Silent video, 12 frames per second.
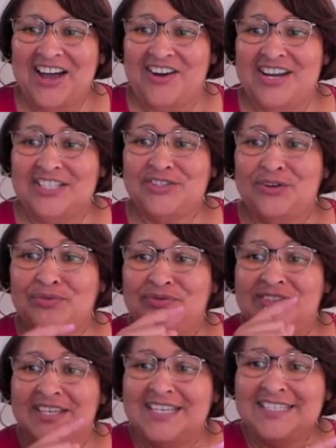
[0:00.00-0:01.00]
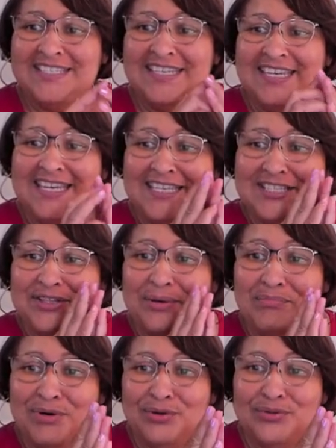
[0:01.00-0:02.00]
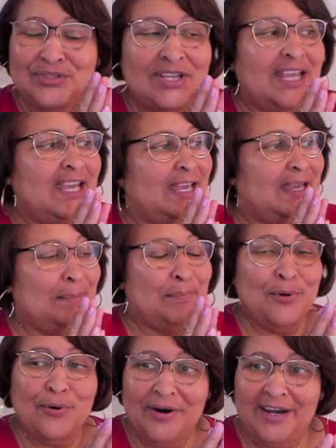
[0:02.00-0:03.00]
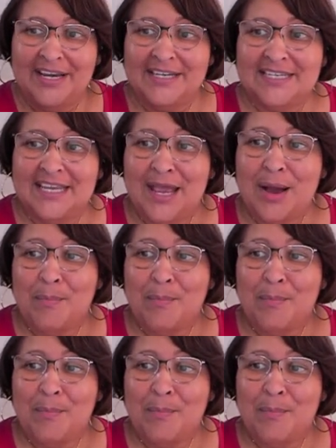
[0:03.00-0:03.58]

All right, so this is the most important